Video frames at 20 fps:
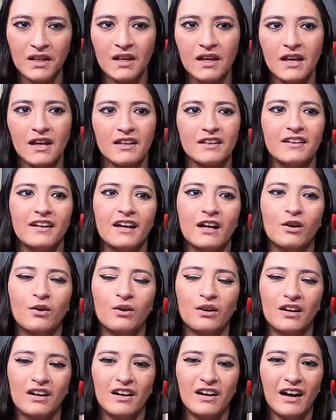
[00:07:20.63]

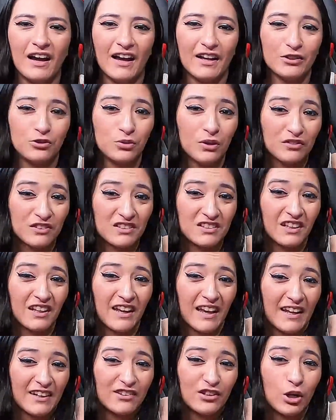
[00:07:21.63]
Now, I do have to say I
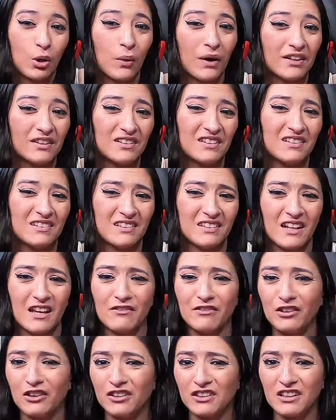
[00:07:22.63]
had no idea that
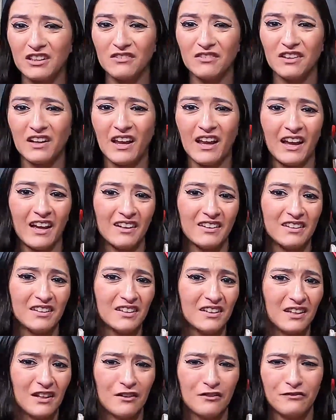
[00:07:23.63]
Evian even had
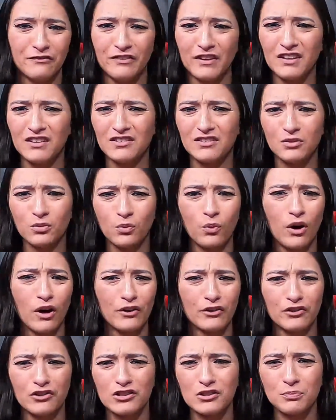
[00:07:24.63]
a face
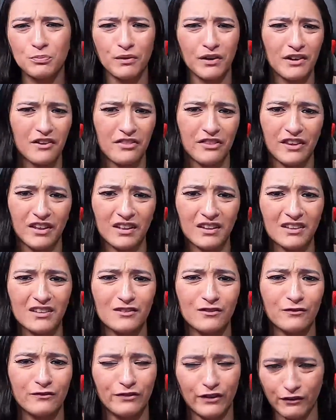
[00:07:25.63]
water spray thing.
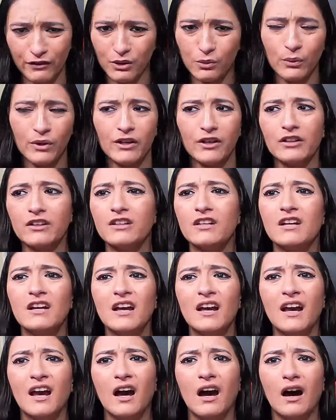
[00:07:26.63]
It's very weird.
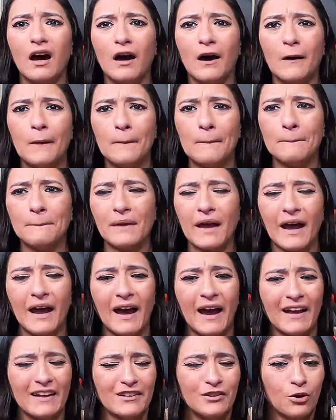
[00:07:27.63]

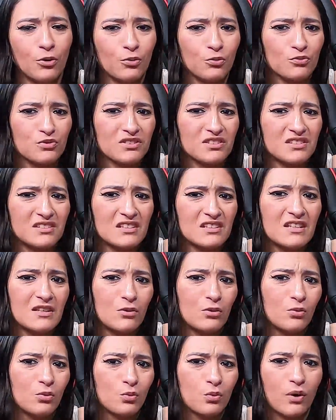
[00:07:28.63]
I don't see
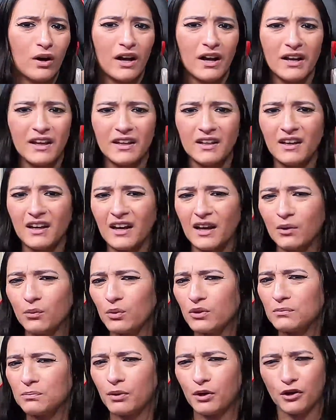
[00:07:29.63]
why I
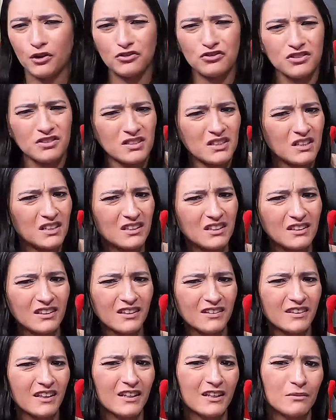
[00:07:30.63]
would purchase anything
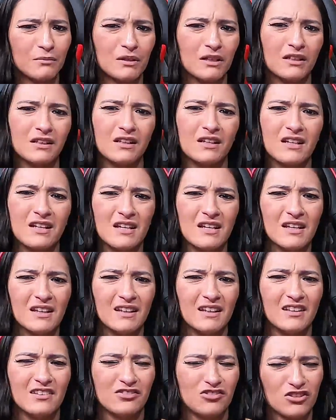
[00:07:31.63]
like that. I mean,
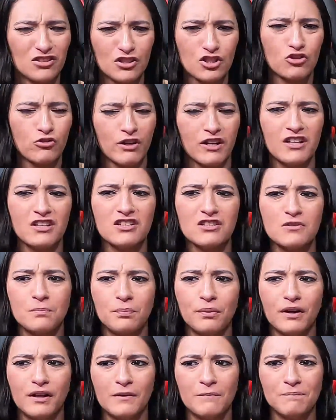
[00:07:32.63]
it's just strange,
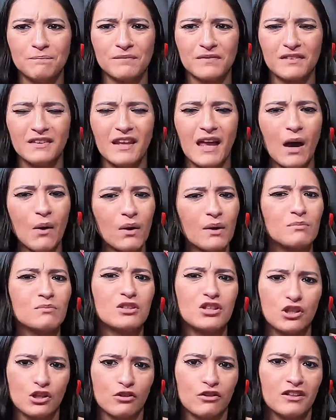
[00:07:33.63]
but now I'm
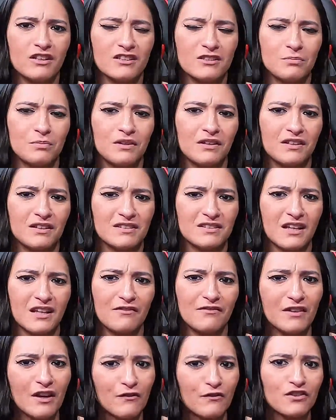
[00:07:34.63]
curious because
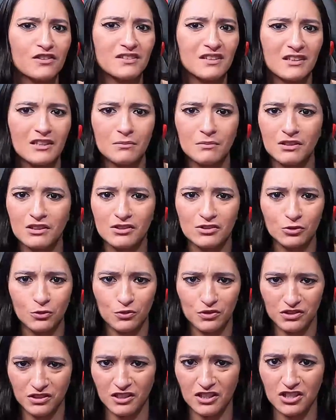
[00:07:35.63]
I've never seen them in the
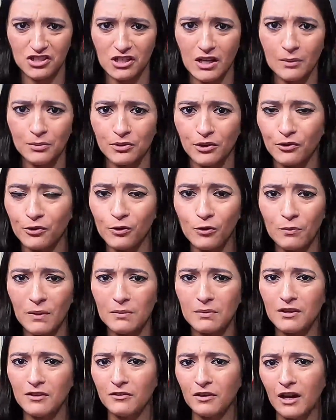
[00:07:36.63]
stores that I shop. So I don't know,
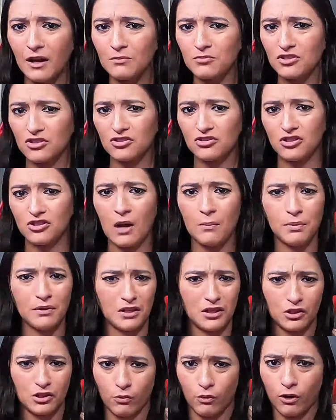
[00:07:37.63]
maybe I'm just
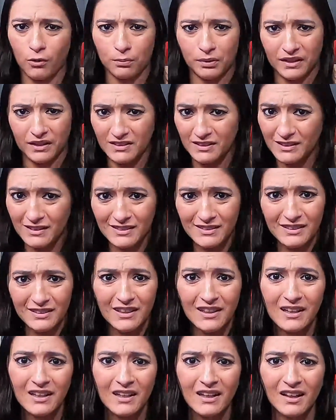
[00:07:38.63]
shopping in the wrong places.
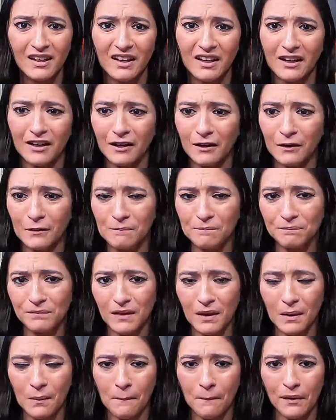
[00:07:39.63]

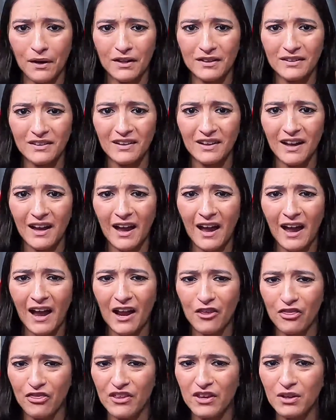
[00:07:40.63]
But
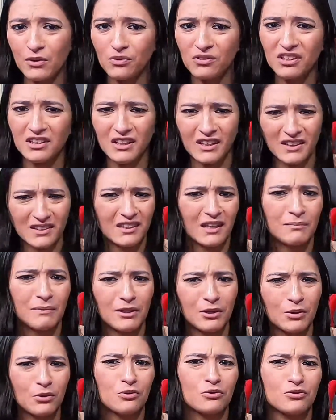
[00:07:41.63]
I think the next time
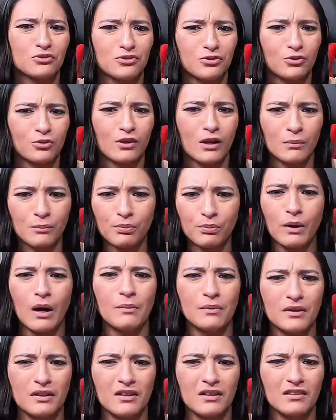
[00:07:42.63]
I go to a store, I'm
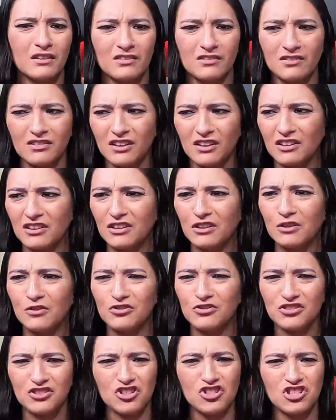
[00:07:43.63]
probably gonna, you know,
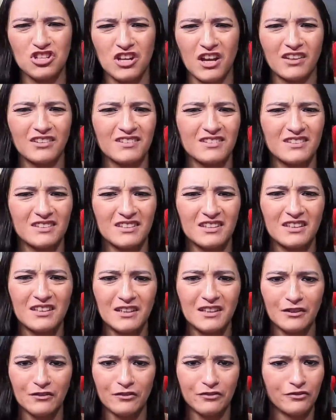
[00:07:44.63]
just check to
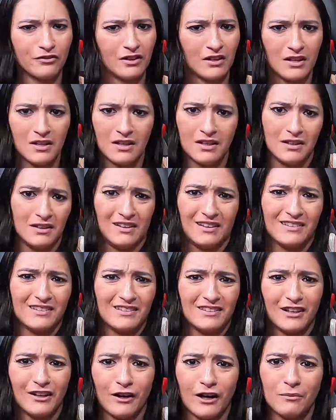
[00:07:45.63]
see if it's
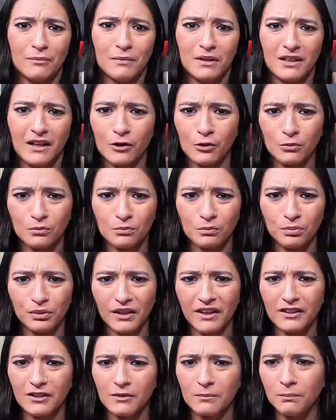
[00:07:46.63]
there. I mean, I don't
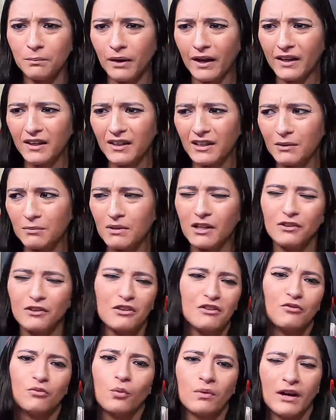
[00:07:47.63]
plan to buy it. I mean, I
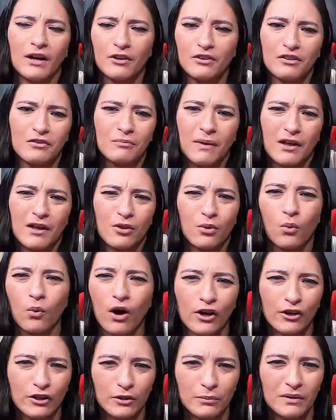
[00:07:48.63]
don't even buy the
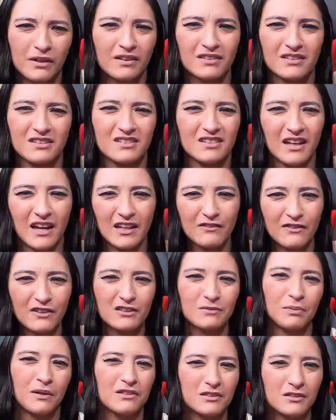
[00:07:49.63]
water because it's kind of
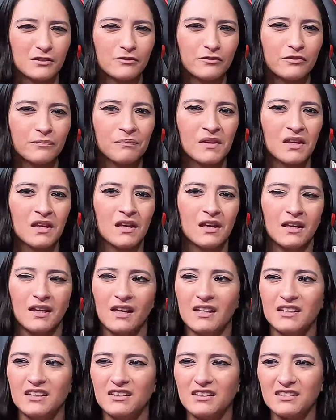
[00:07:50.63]
expensive
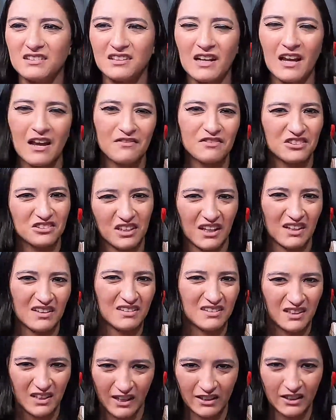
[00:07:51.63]
and it doesn't have the
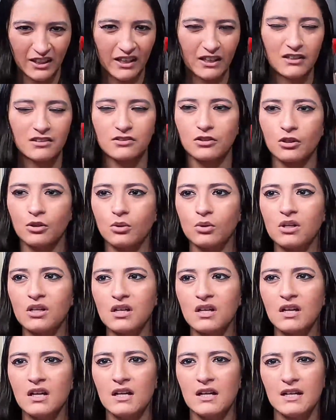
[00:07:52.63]
taste that I like. So
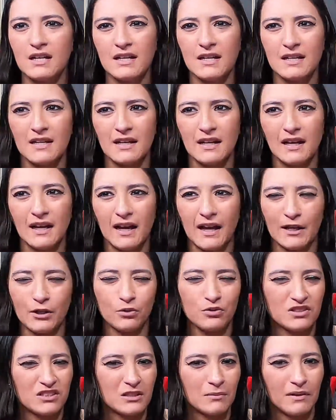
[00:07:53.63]
I
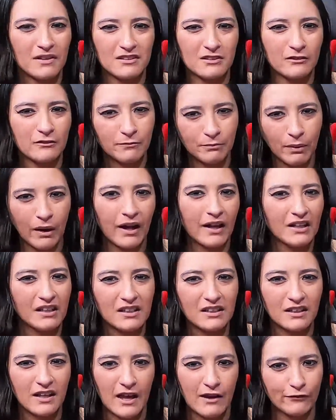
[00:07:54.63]
don't see myself buying
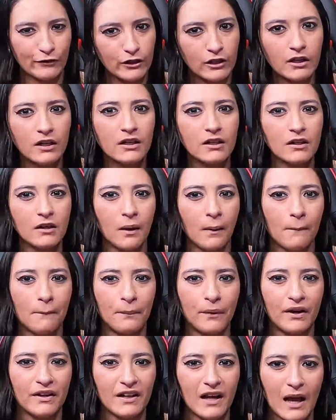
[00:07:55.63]
it ever,
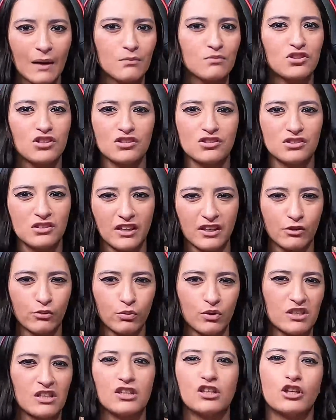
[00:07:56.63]
but I'm just like
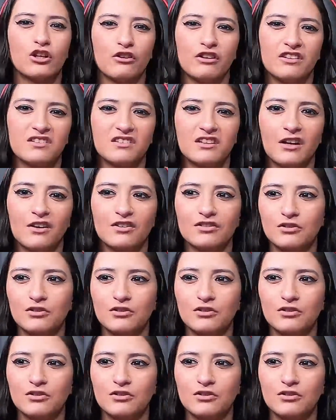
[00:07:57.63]
really curious now.